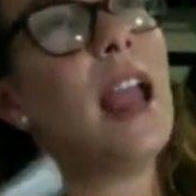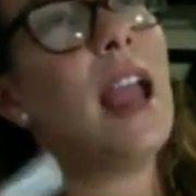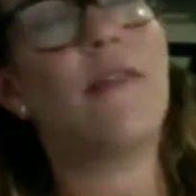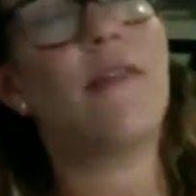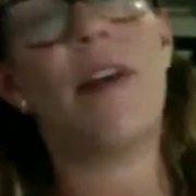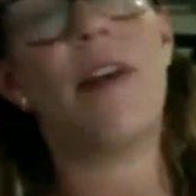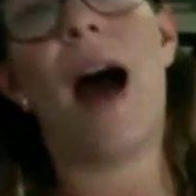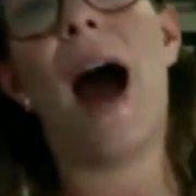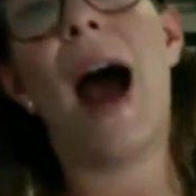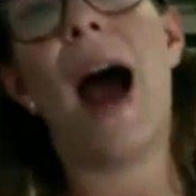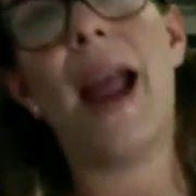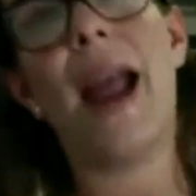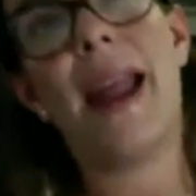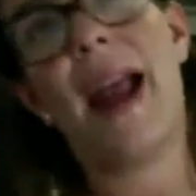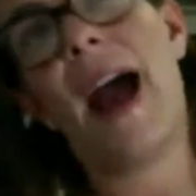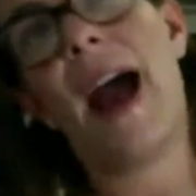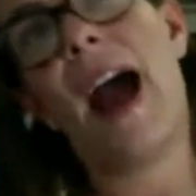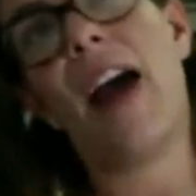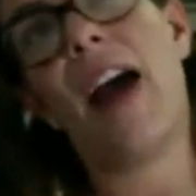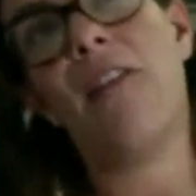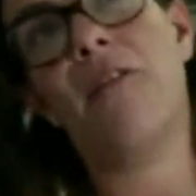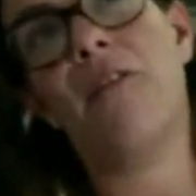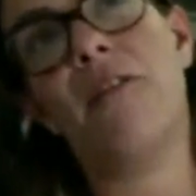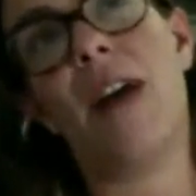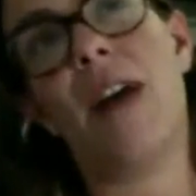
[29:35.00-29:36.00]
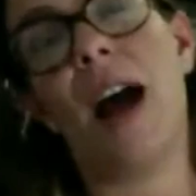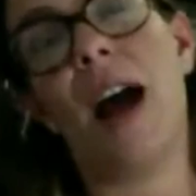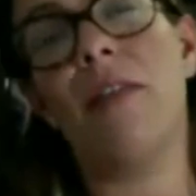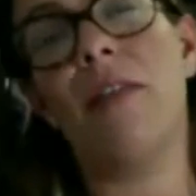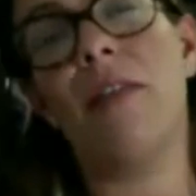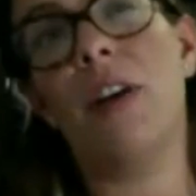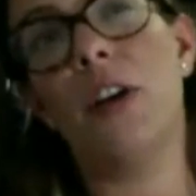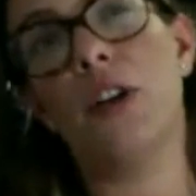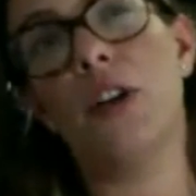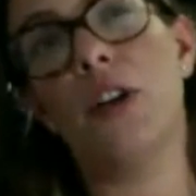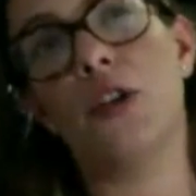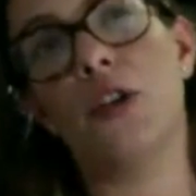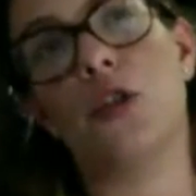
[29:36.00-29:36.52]
if I have
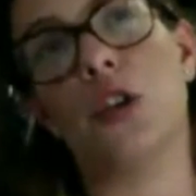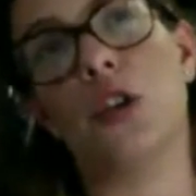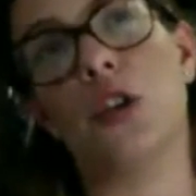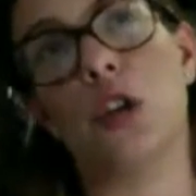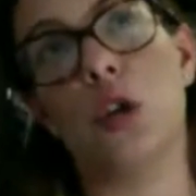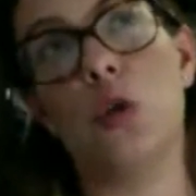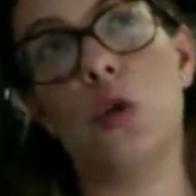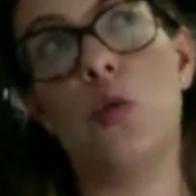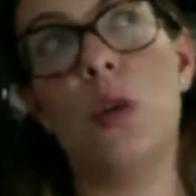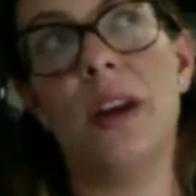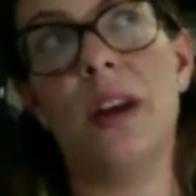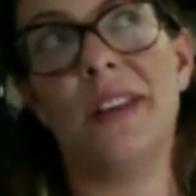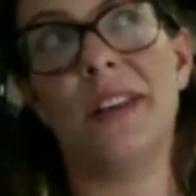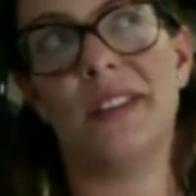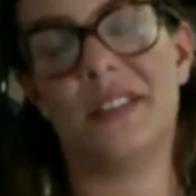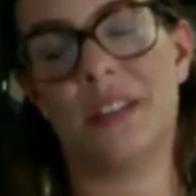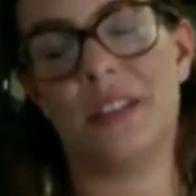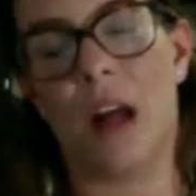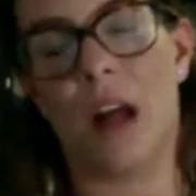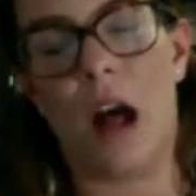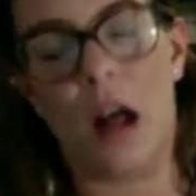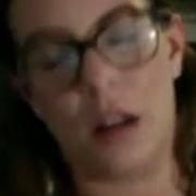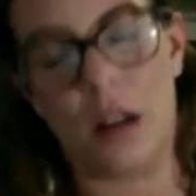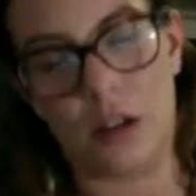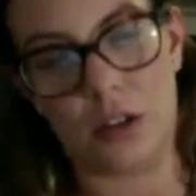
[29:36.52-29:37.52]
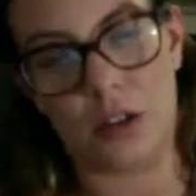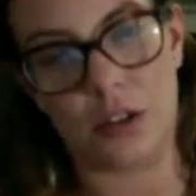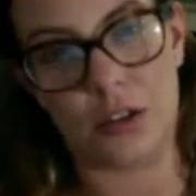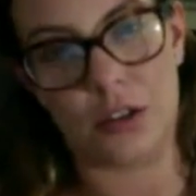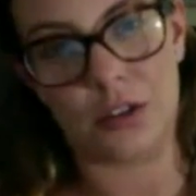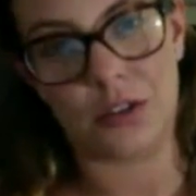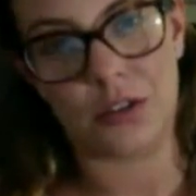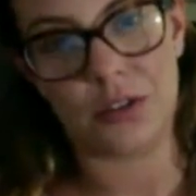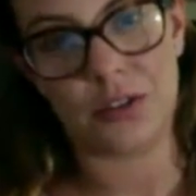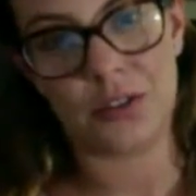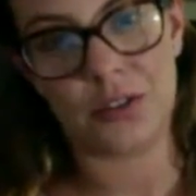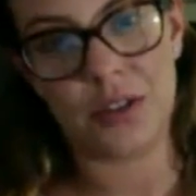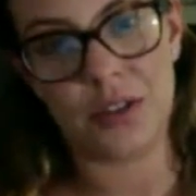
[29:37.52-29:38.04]
500 US
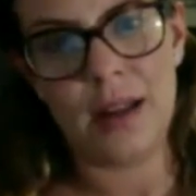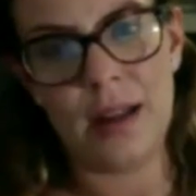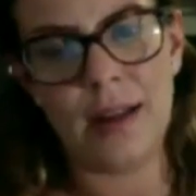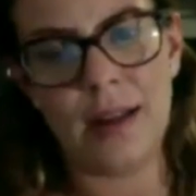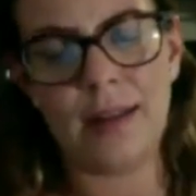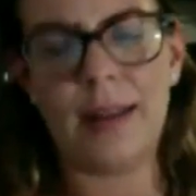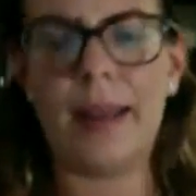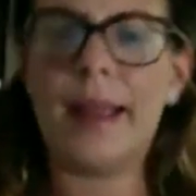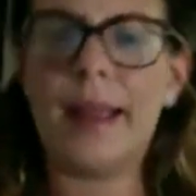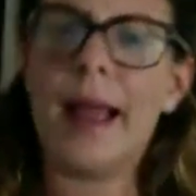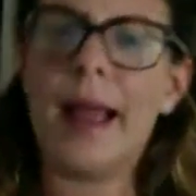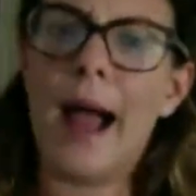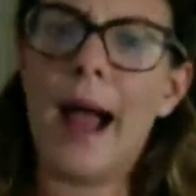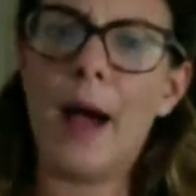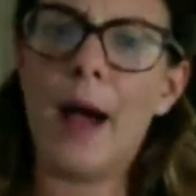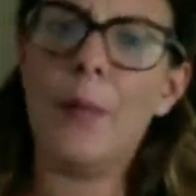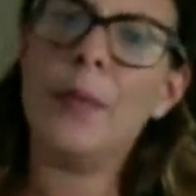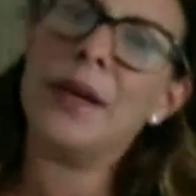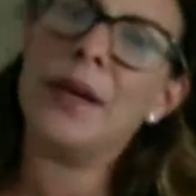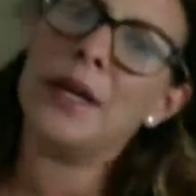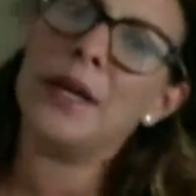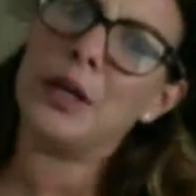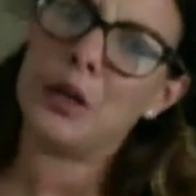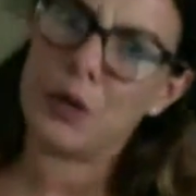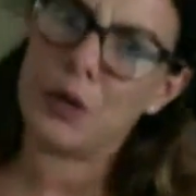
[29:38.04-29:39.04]
dollars, like how many